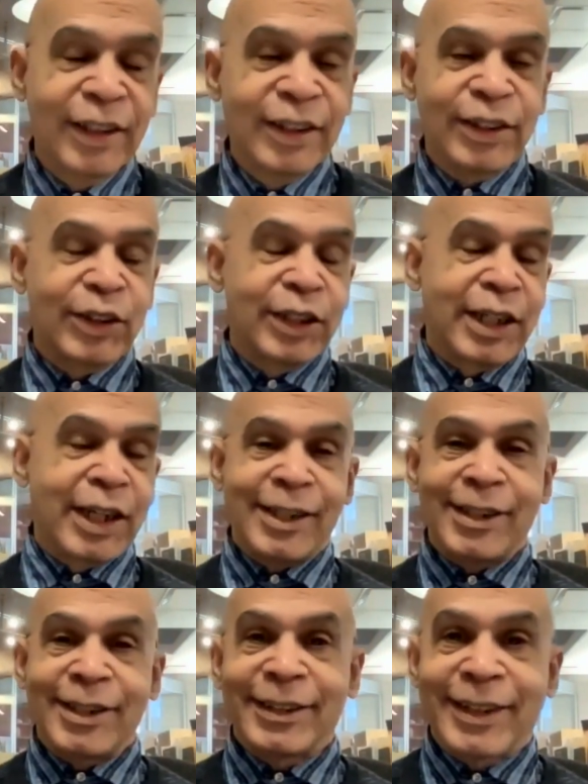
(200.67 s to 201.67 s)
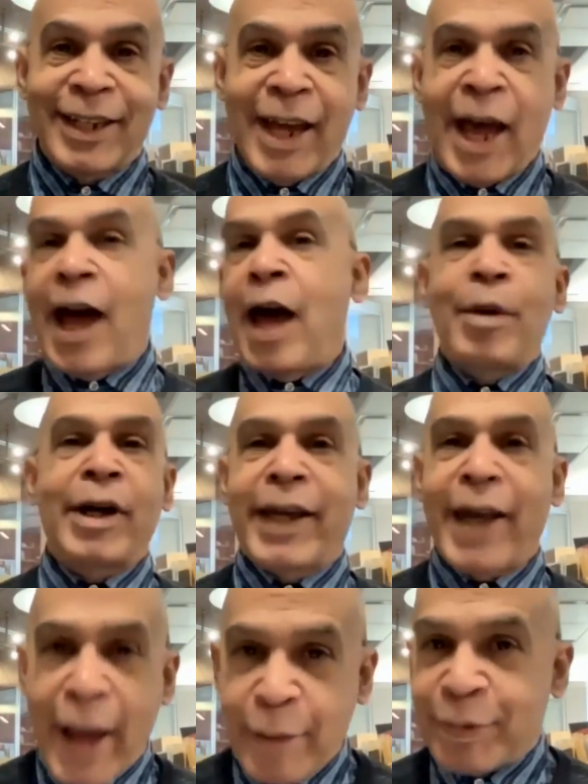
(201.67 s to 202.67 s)
So he had to say, I'm a
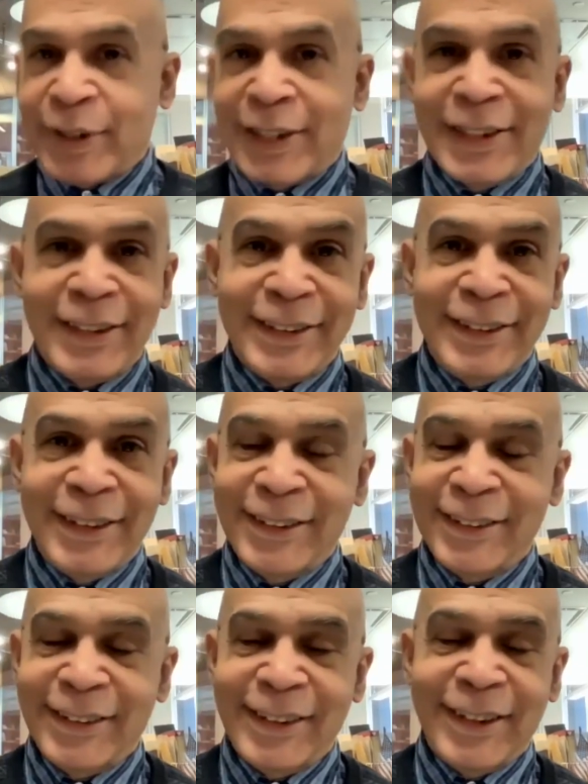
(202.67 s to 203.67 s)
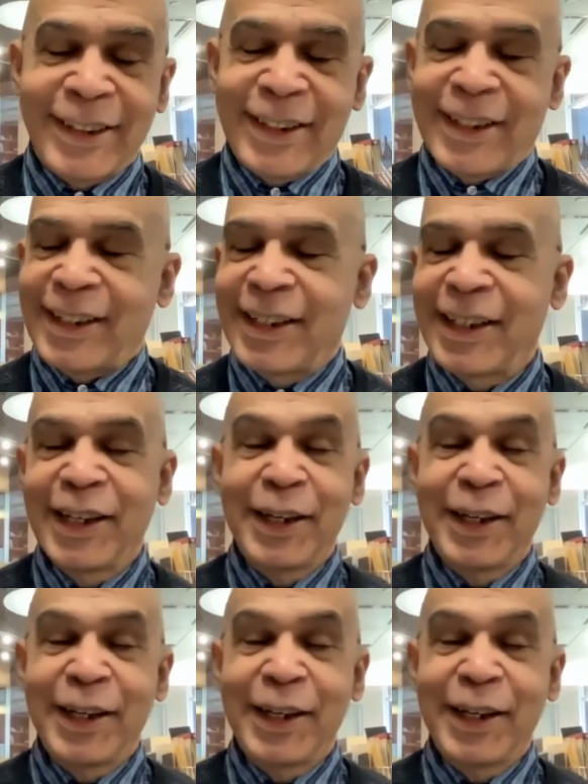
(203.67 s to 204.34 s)
capitalist. Did you hear that?